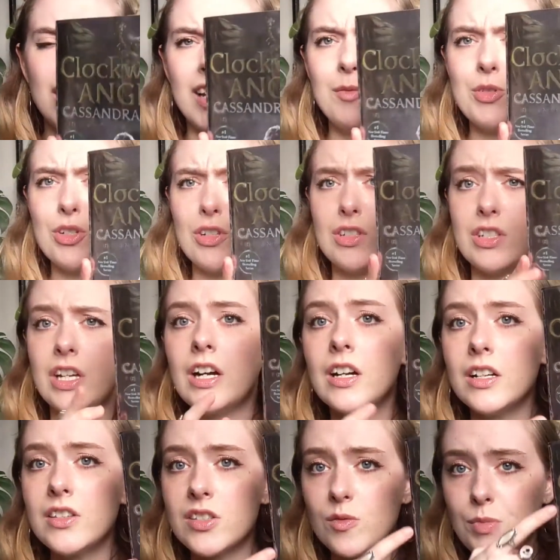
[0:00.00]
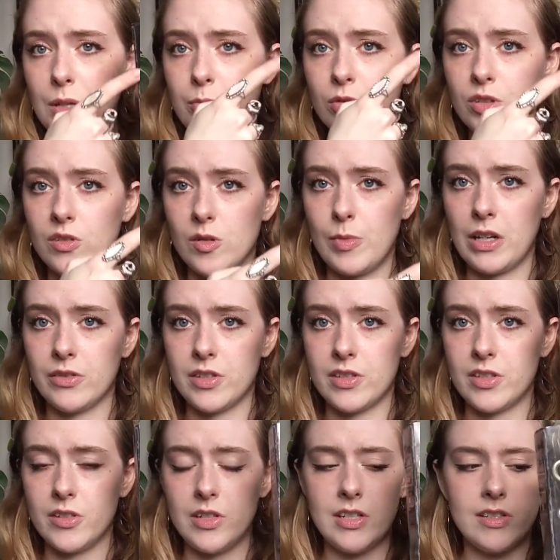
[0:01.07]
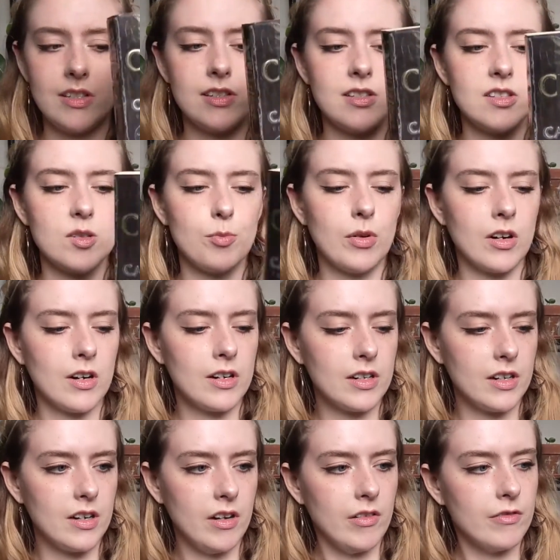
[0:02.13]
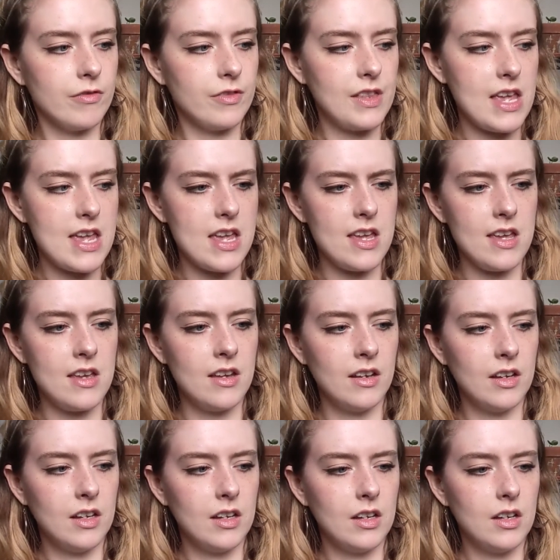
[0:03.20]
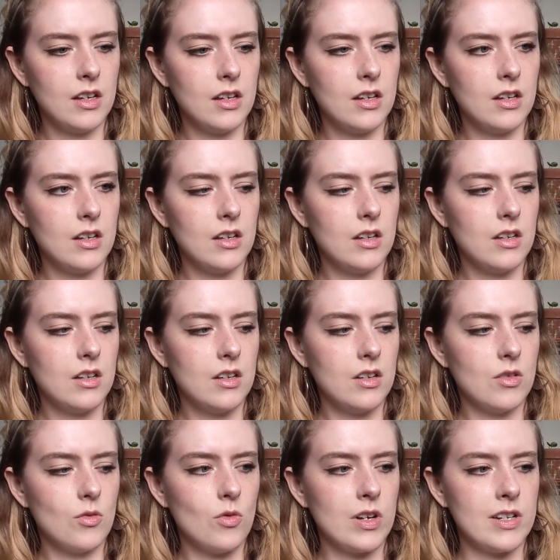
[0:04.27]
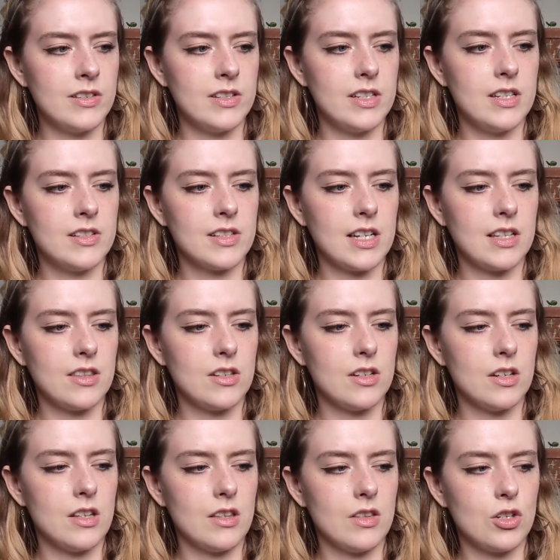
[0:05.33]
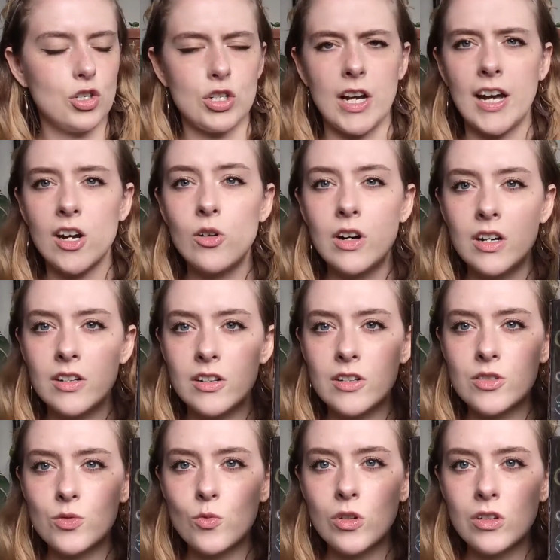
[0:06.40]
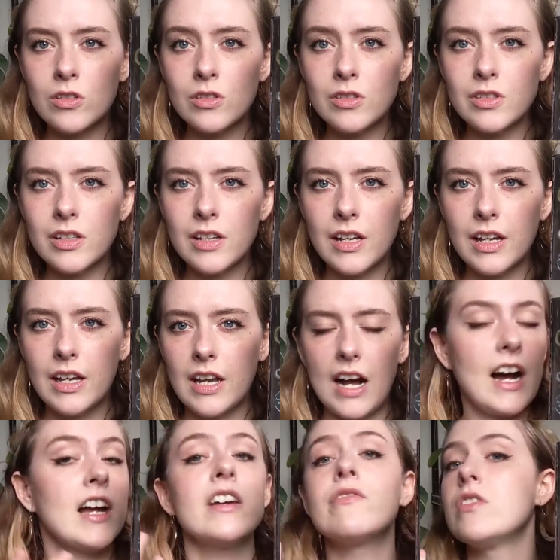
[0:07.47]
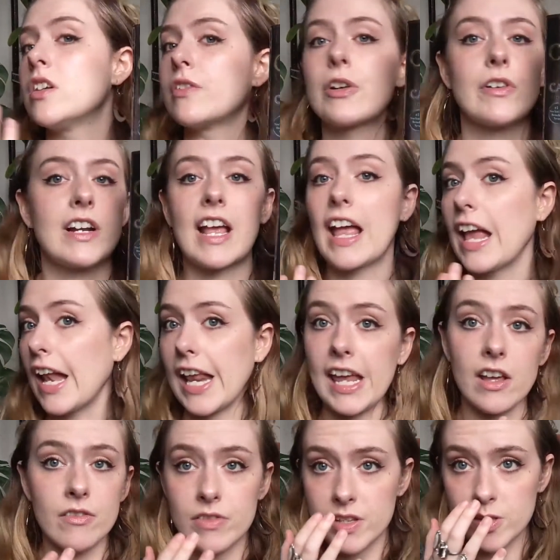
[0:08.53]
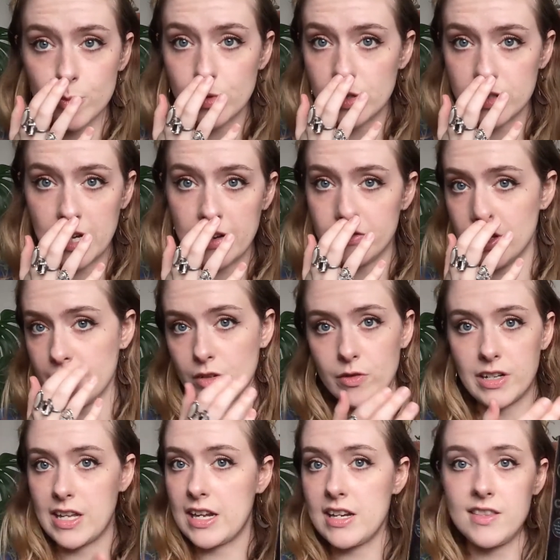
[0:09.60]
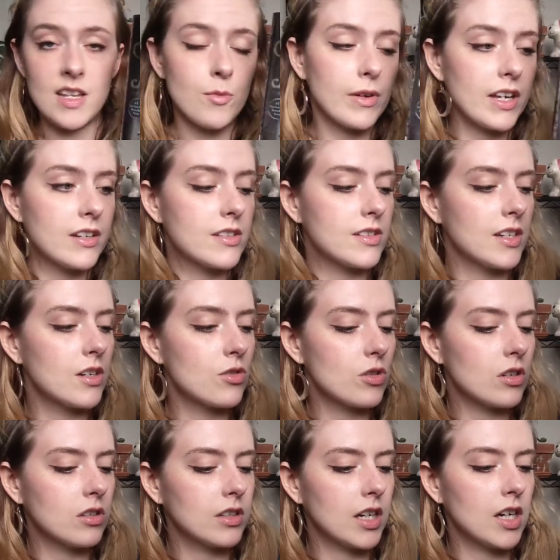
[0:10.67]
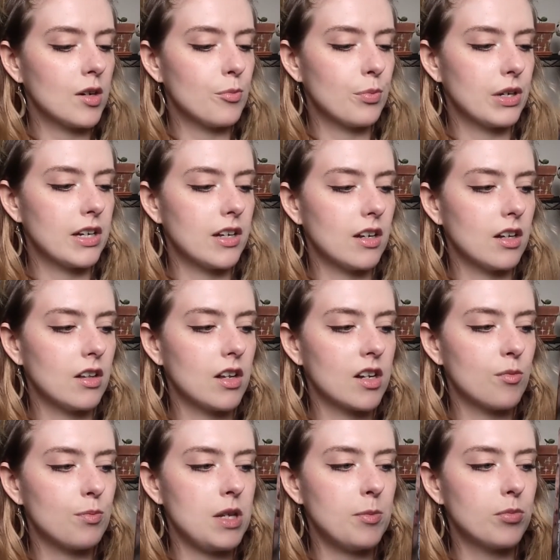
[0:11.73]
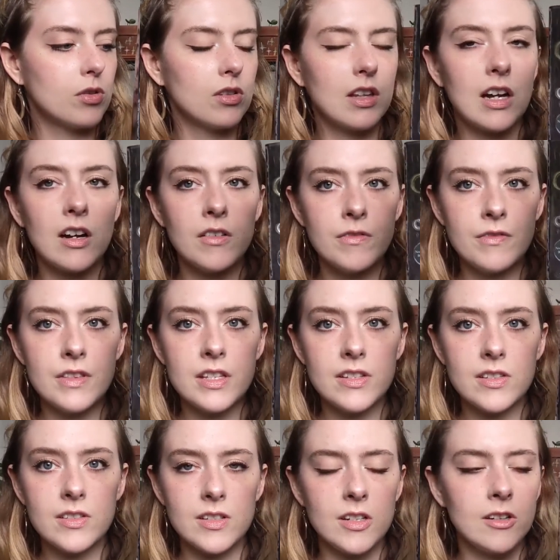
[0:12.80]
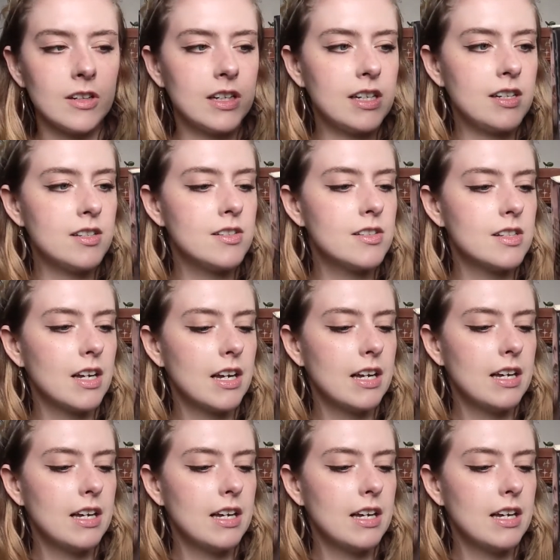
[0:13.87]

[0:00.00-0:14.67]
I'm sure tons of people know about this series. This is a part of the, what is it? It's like the Shadowhunters world. I have never read any of these books. I've never read anything by Cassandra Clare, but a lot of people love this series.